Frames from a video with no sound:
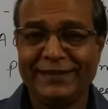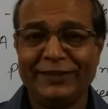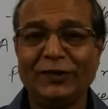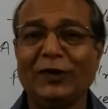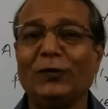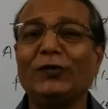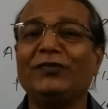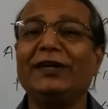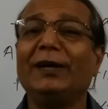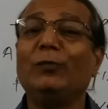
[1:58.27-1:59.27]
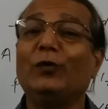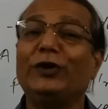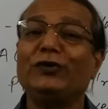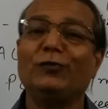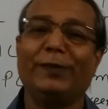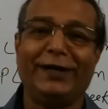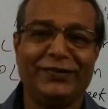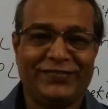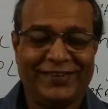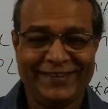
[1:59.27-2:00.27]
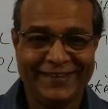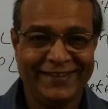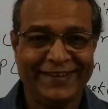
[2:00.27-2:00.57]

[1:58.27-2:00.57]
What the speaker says: You are not saying I'm going to buy a drink.